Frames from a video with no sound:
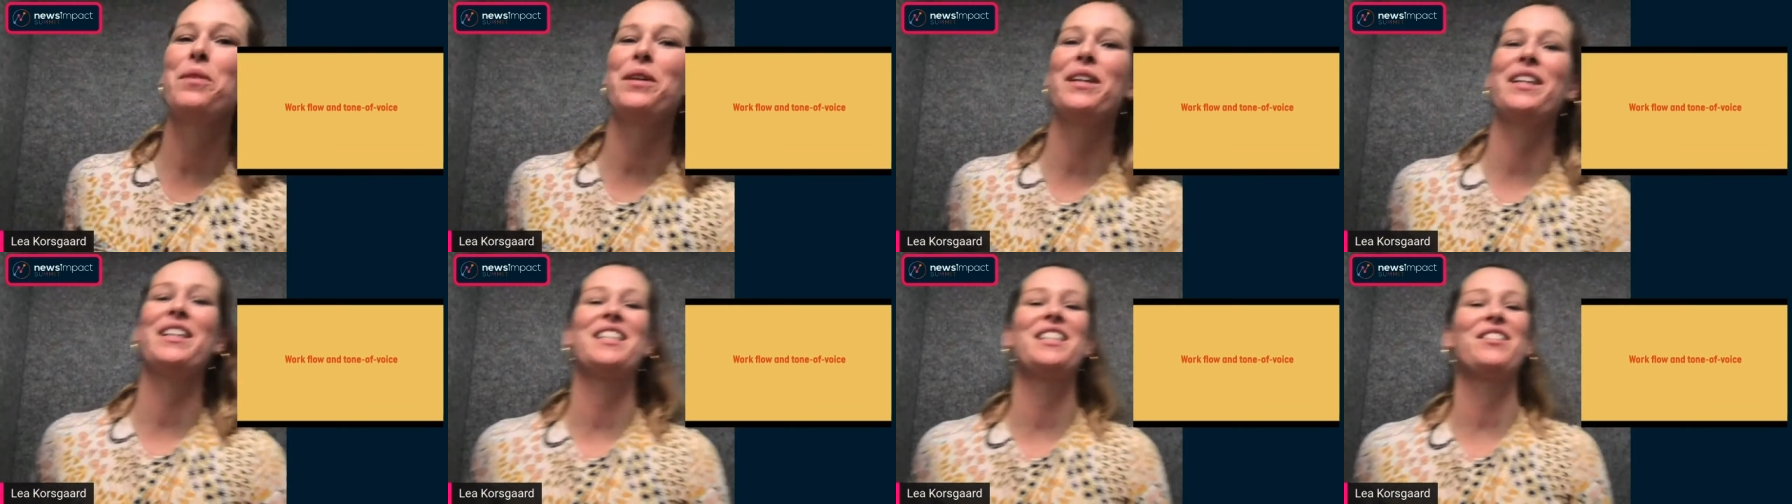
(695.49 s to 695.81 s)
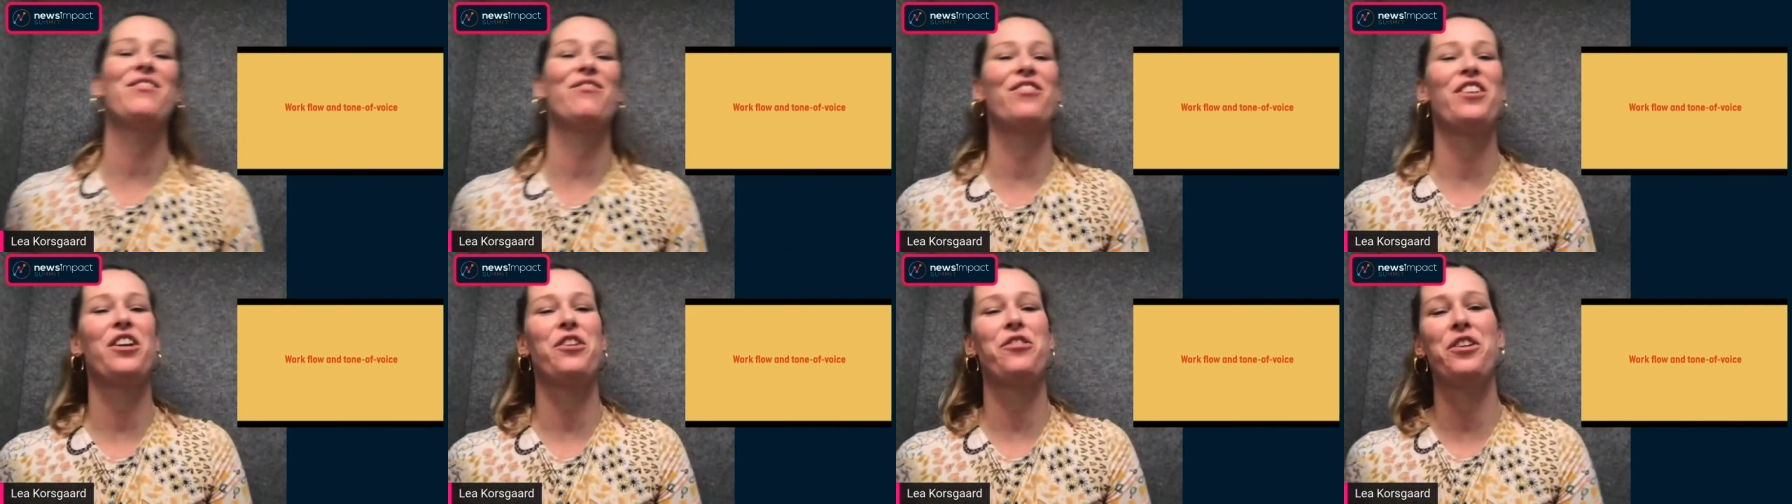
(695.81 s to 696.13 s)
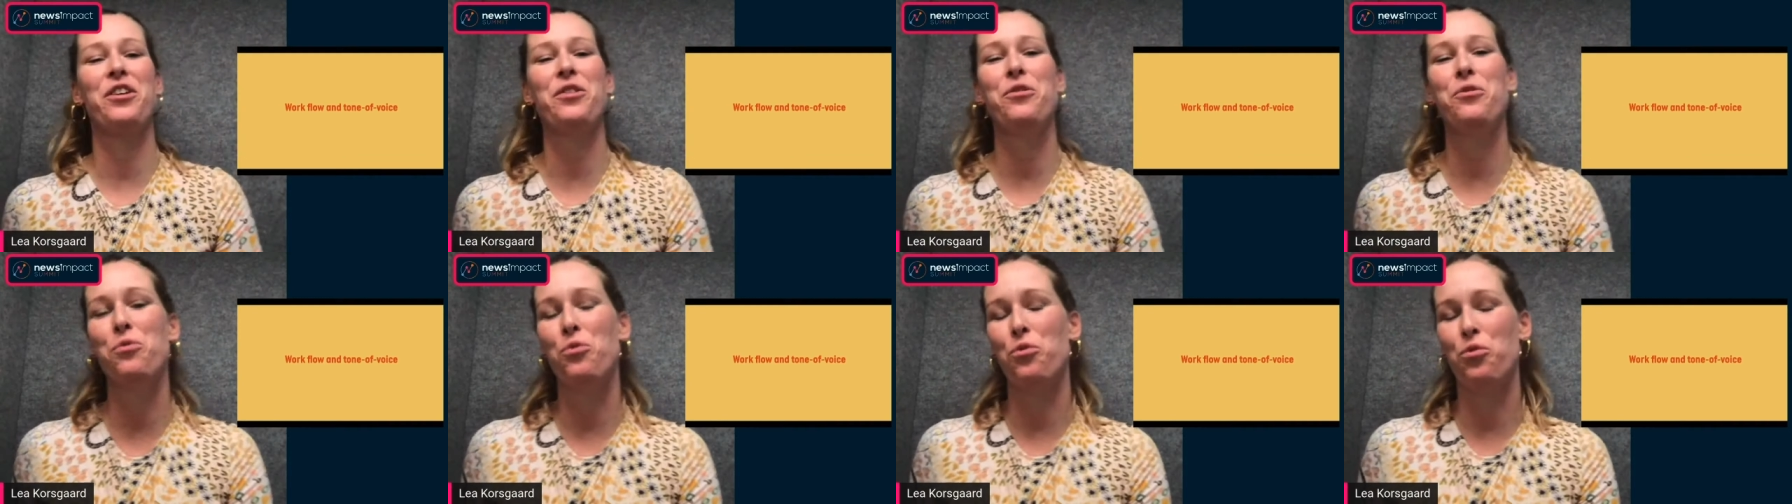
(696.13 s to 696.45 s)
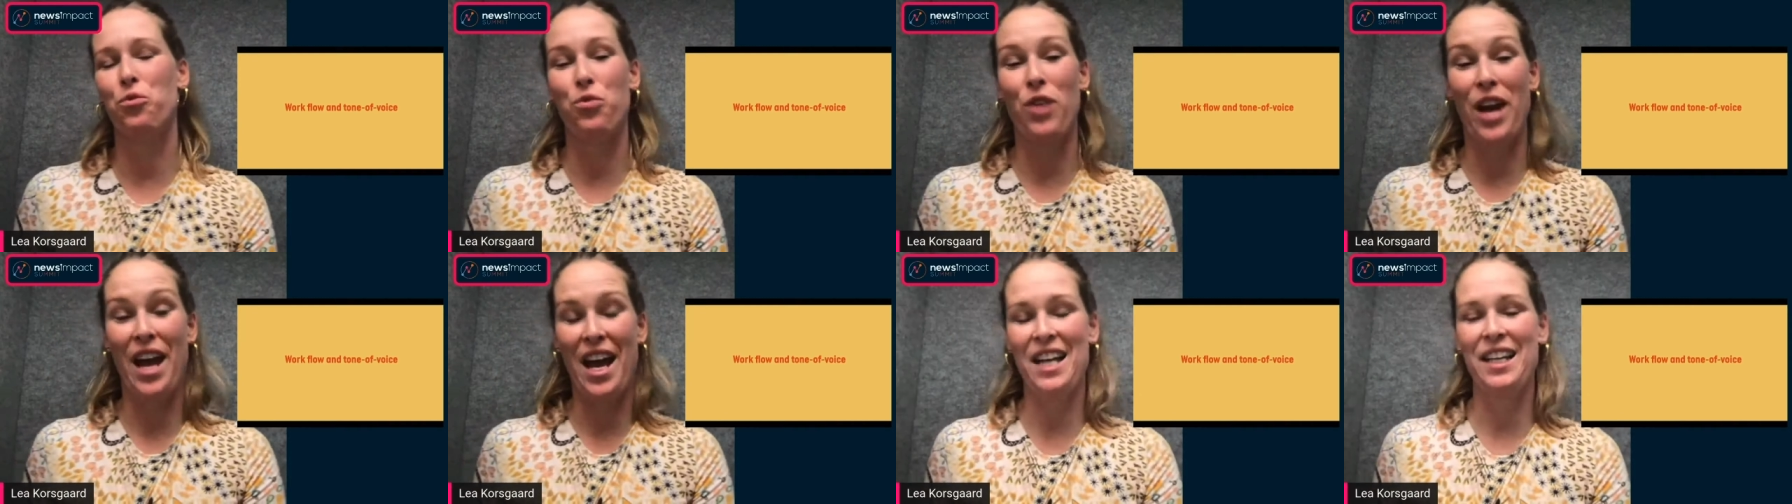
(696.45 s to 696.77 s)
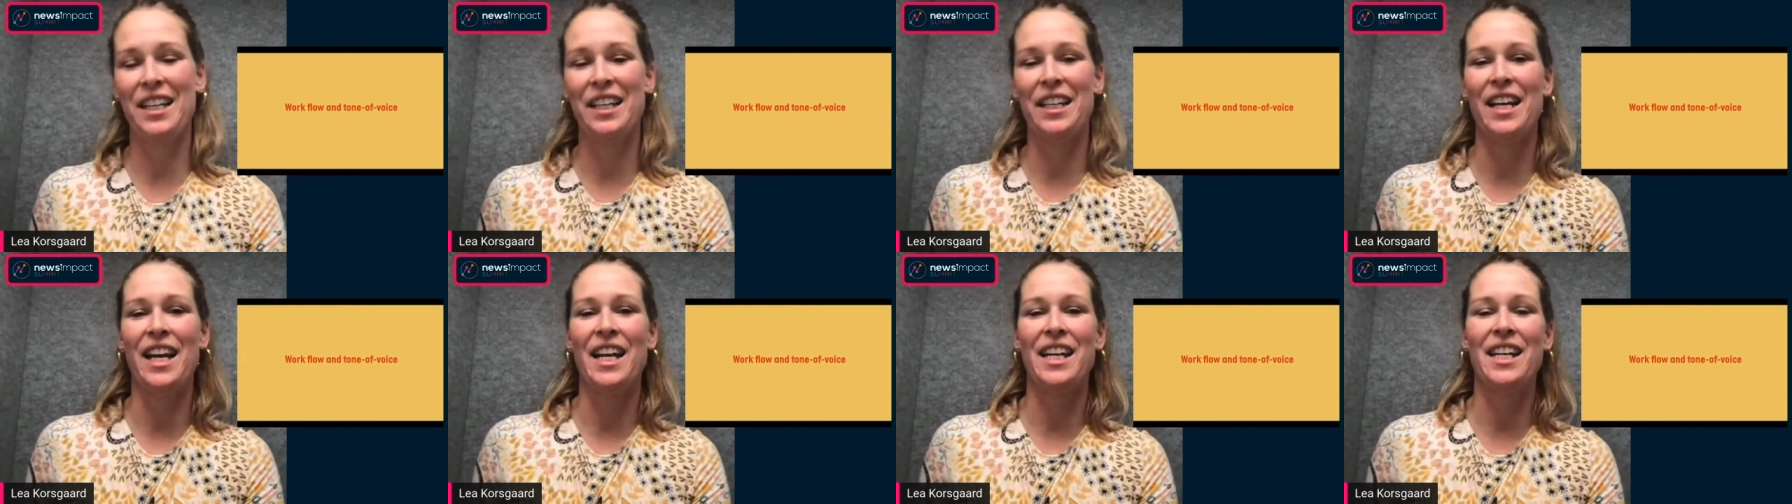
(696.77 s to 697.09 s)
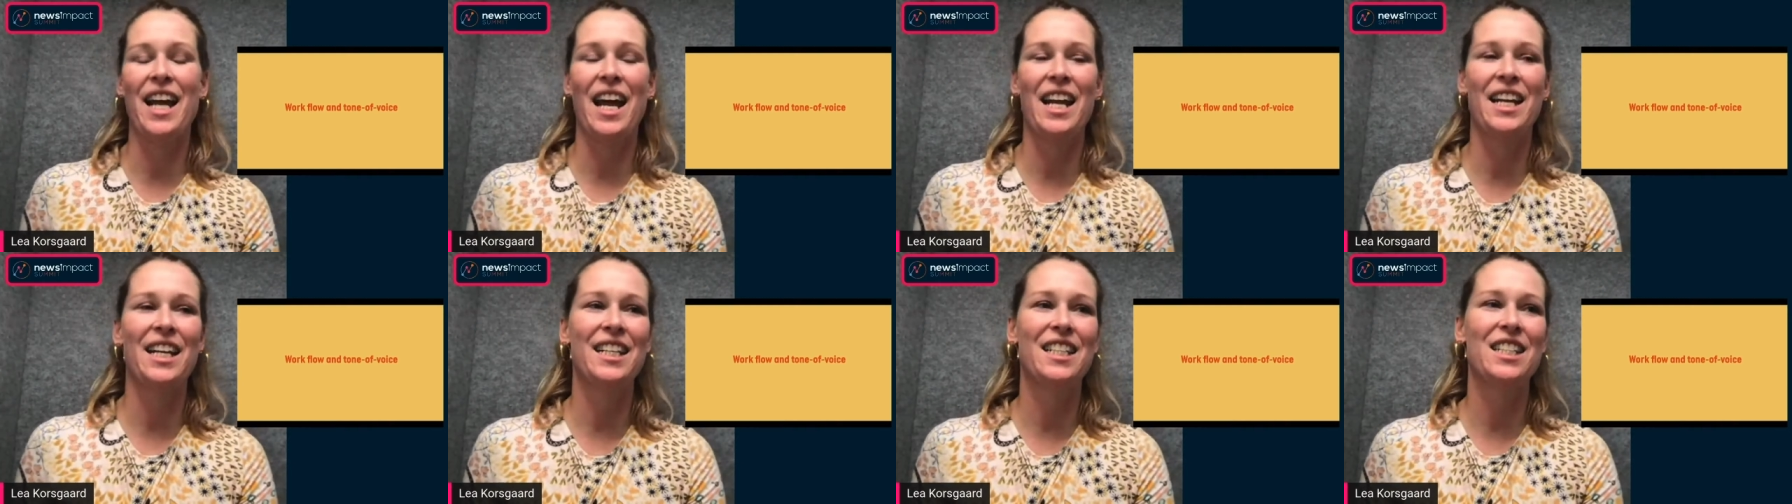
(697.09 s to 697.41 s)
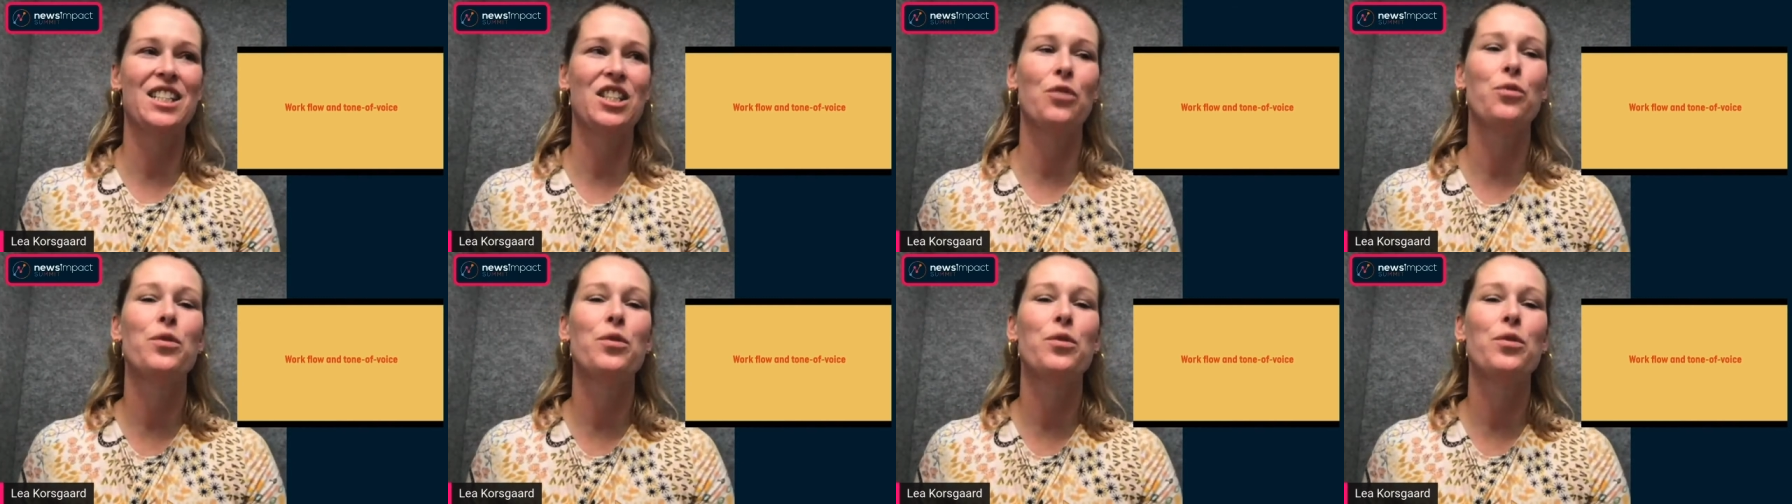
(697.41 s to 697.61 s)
but it's very rarely, and it's